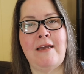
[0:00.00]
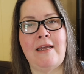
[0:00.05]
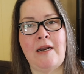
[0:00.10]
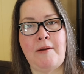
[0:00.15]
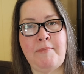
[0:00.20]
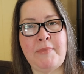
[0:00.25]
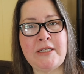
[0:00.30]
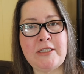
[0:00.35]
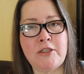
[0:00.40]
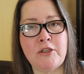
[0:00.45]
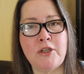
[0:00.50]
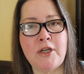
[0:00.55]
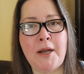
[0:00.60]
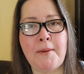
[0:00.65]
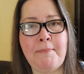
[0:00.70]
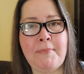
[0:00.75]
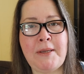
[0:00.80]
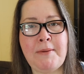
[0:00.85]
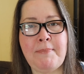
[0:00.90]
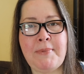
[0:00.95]
And I meant to look
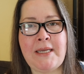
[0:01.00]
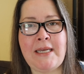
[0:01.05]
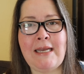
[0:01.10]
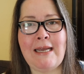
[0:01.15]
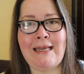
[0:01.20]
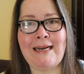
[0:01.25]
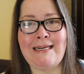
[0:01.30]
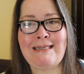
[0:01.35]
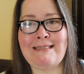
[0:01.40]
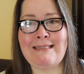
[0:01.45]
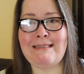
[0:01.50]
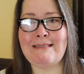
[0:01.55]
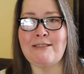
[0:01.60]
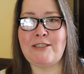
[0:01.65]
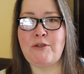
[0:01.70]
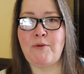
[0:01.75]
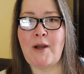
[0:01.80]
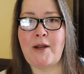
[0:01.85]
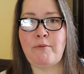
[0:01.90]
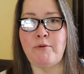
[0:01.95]
up P P and I didn't,
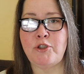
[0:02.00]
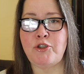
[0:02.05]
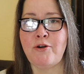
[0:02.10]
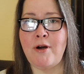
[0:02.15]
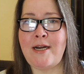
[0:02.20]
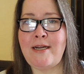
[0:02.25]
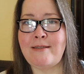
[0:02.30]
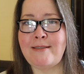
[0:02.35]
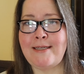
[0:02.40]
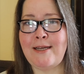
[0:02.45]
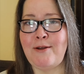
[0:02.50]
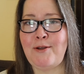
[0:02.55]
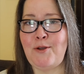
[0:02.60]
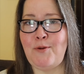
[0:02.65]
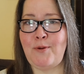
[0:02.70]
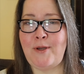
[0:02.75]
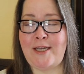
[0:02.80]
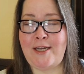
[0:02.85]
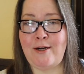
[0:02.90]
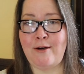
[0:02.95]
so I will try and tell
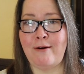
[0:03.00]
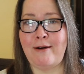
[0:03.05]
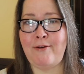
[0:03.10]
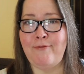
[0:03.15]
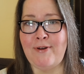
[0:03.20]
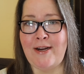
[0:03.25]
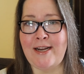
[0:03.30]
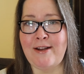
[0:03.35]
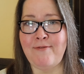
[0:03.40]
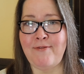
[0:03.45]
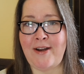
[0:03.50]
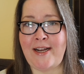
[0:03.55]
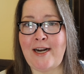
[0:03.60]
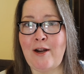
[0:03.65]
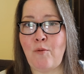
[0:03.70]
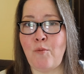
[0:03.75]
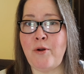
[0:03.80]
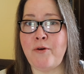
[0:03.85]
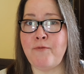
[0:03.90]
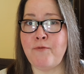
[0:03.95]
you here if I can find
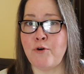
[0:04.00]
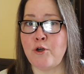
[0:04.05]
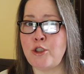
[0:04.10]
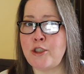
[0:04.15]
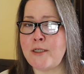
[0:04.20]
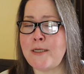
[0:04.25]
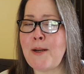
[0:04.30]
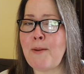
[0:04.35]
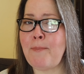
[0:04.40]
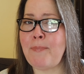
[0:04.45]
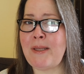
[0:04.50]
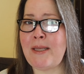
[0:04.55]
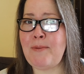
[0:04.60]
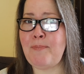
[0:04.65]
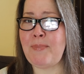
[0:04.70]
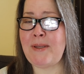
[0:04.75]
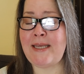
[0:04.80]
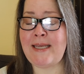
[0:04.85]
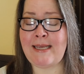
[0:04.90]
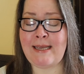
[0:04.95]
out what virgin P
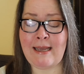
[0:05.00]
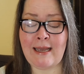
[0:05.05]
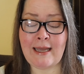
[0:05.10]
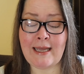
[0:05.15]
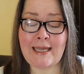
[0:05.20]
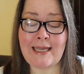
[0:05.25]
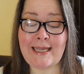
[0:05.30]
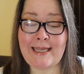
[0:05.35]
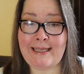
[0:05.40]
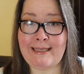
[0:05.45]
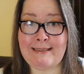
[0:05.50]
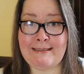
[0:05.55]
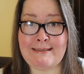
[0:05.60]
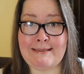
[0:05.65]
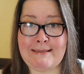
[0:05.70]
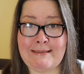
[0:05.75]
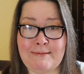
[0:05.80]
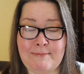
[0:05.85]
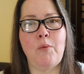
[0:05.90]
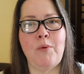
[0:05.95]
P
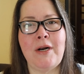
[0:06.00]
is.